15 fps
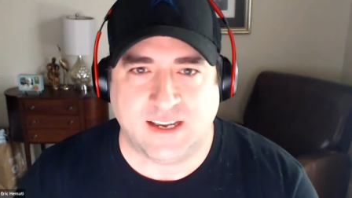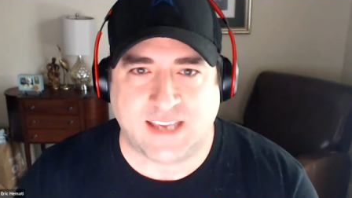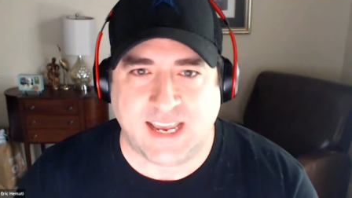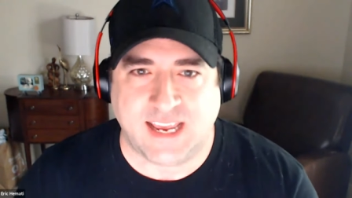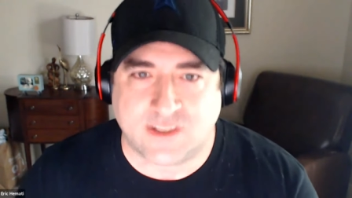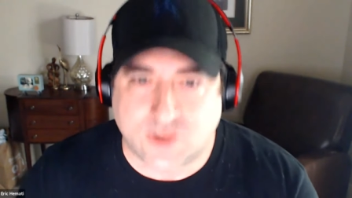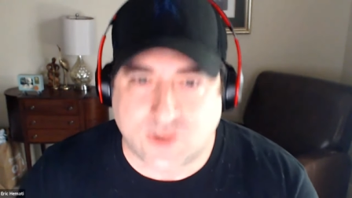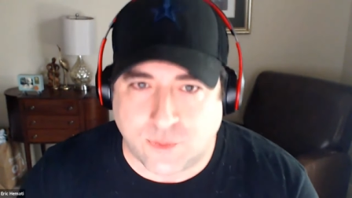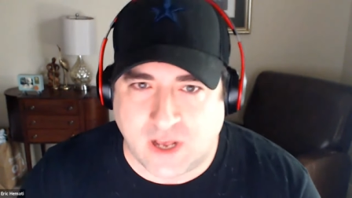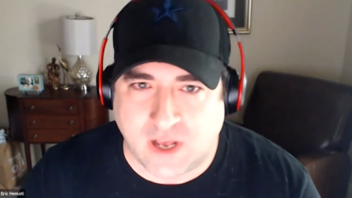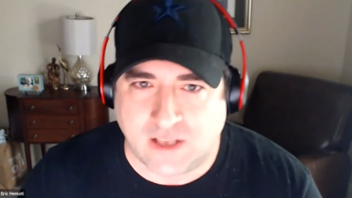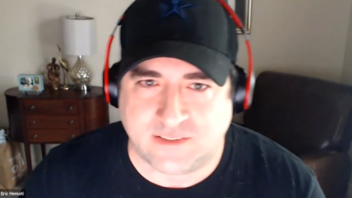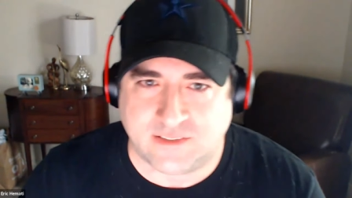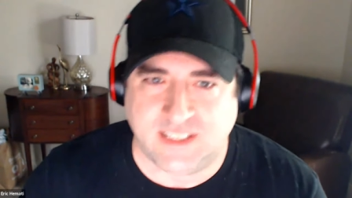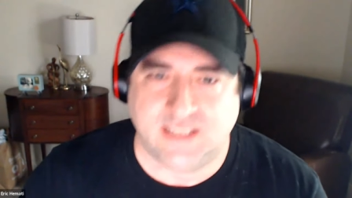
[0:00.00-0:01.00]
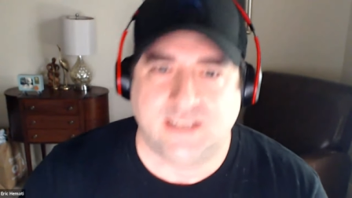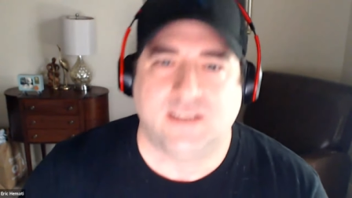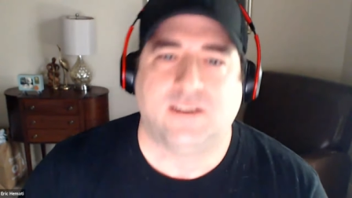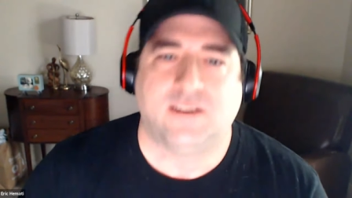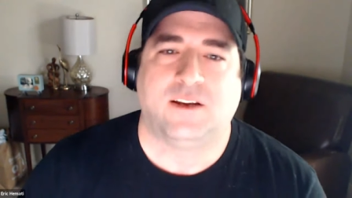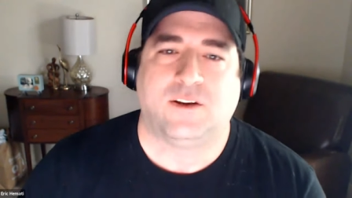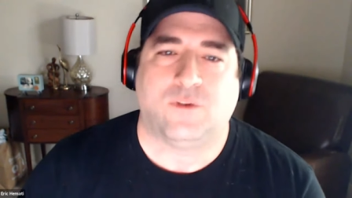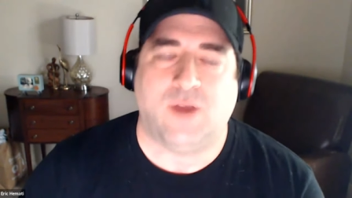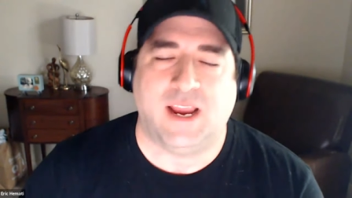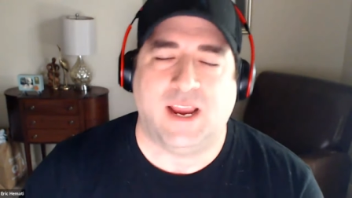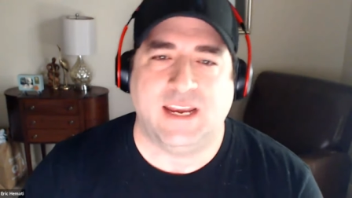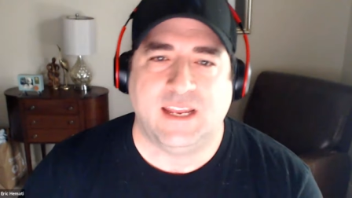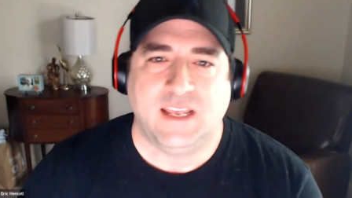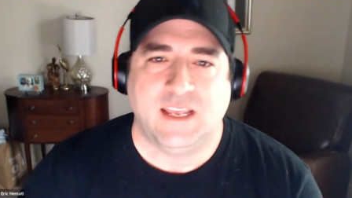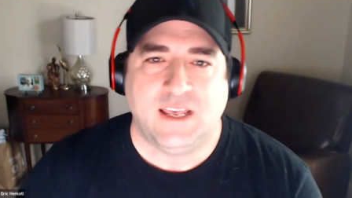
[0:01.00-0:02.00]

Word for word: a cancer policy, right?